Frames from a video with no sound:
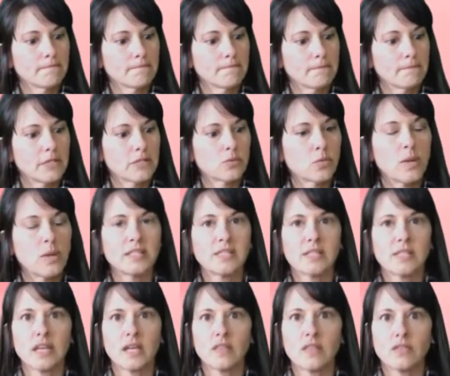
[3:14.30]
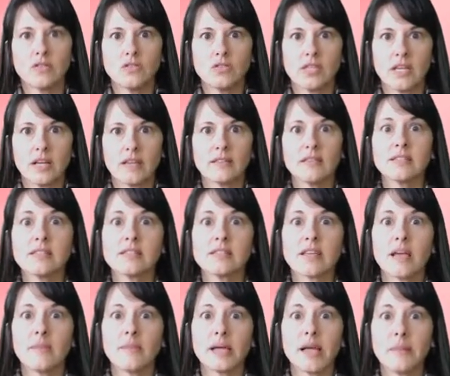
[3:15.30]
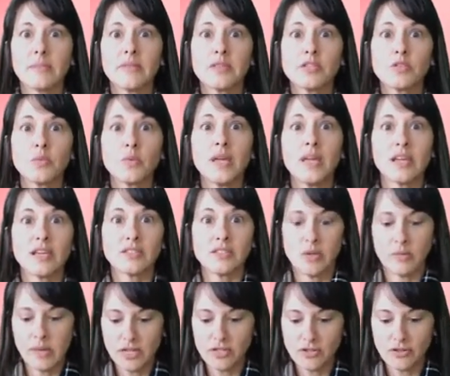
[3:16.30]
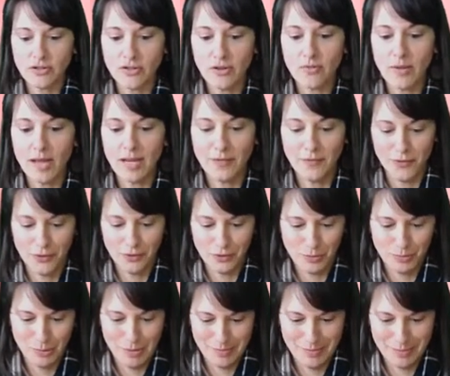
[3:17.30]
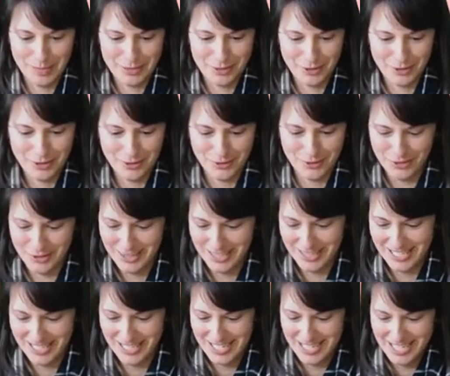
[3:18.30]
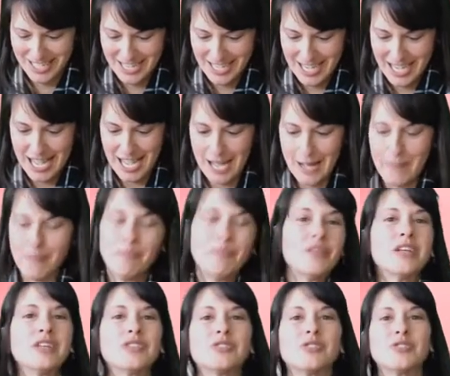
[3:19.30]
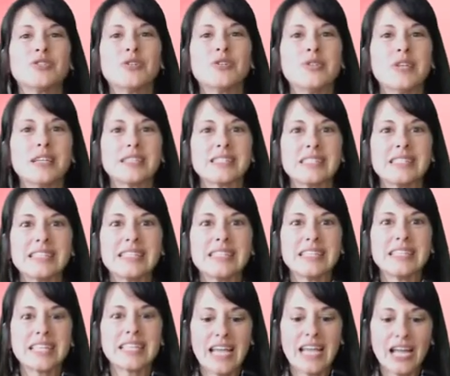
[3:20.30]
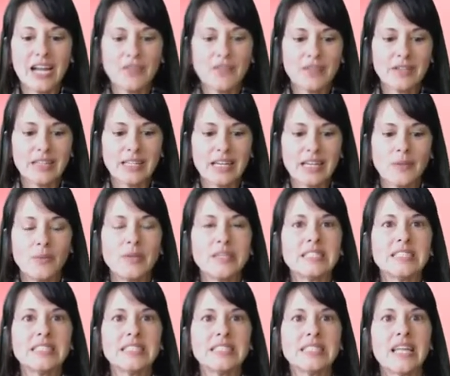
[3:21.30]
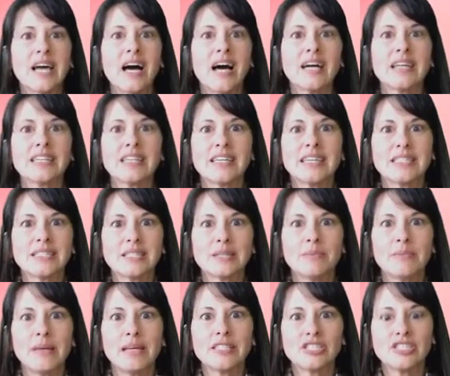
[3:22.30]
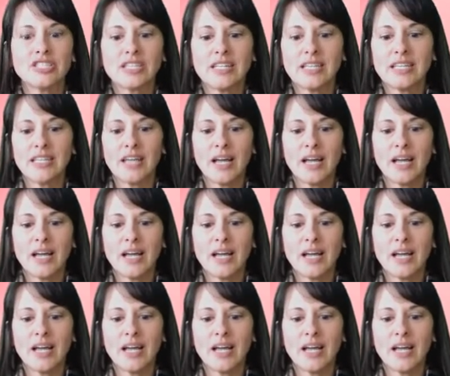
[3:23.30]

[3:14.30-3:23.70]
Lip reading: this Wednesday and Thursday. This is coming up this week, so make sure you're ready for Spring Pictures. Students, listen carefully. We did not get to mention